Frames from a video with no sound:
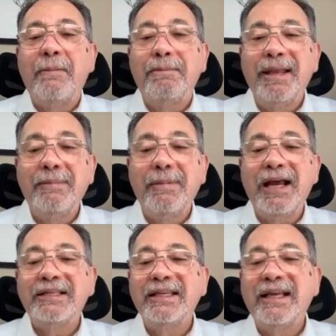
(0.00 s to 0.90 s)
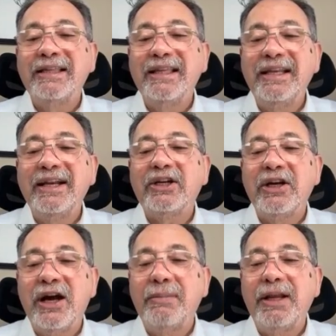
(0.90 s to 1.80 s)
minimizing a linear
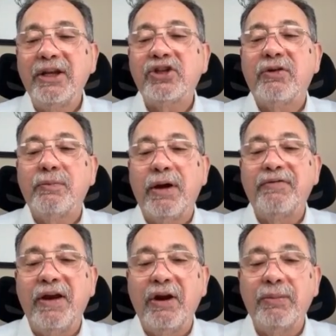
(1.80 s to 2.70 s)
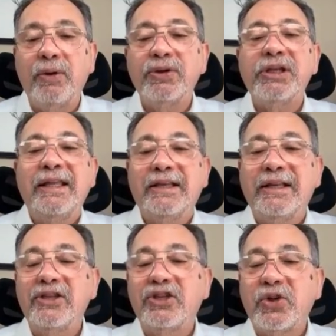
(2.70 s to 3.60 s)
combination of my variables. The
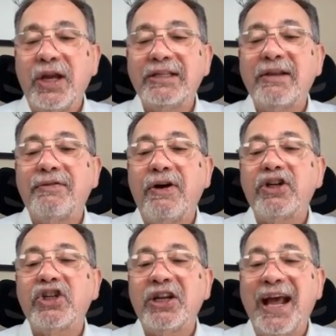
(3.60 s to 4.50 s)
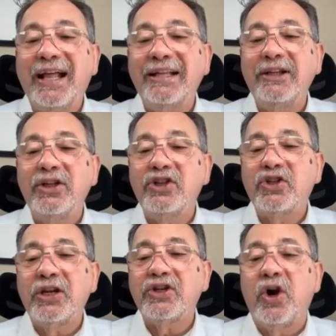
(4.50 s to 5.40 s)
constraints, the functionality
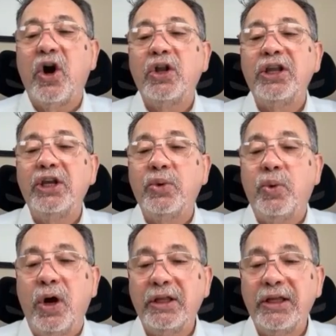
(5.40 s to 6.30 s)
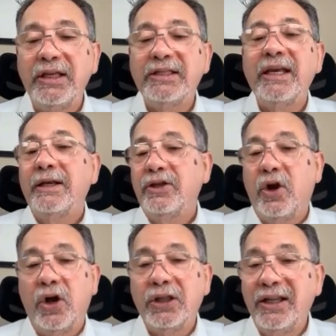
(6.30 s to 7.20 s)
constraints are all equalities. They're
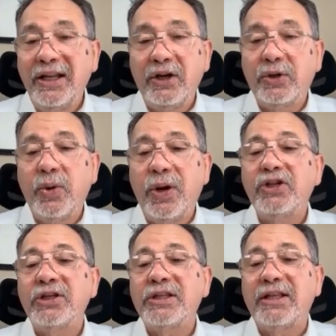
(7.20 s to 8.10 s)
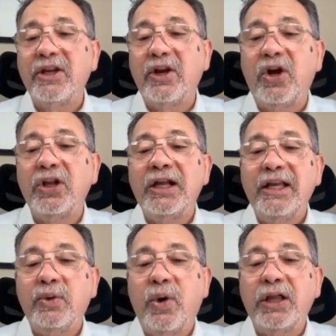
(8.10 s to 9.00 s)
all linear equations and they're all
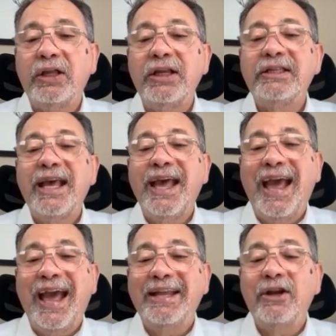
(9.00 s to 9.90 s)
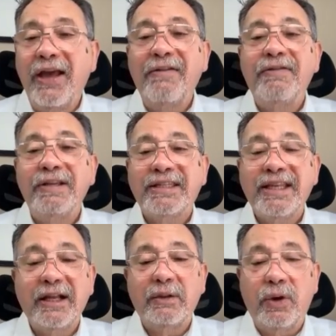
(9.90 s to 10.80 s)
equalities. and every
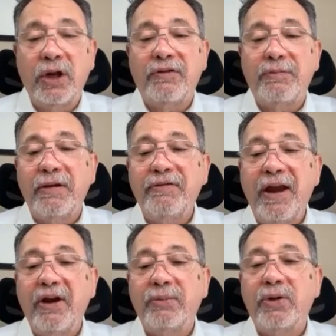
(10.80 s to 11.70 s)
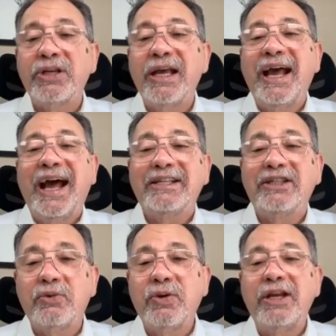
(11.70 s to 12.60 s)
single one of my variables has
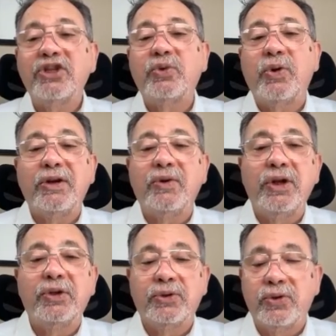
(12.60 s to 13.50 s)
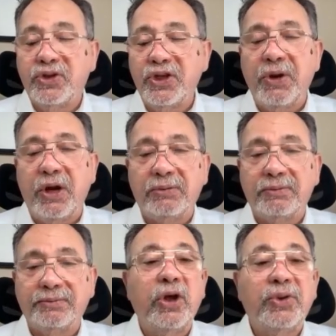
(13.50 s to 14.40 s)
the range greater or equal to 0.
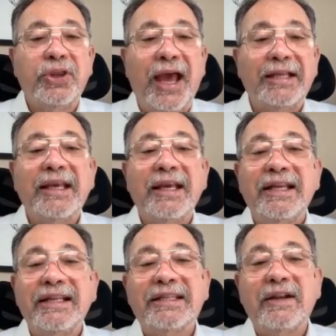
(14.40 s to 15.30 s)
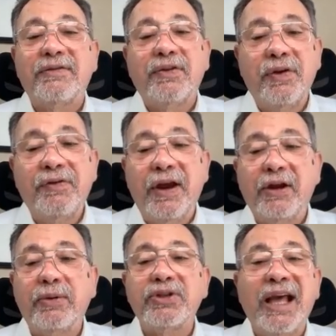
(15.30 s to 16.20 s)
Note that instead of 3
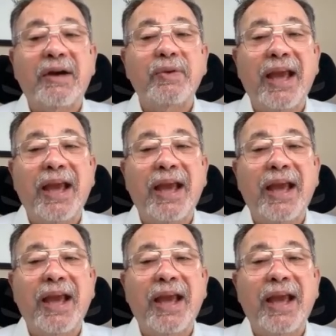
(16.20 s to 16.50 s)
variables, now we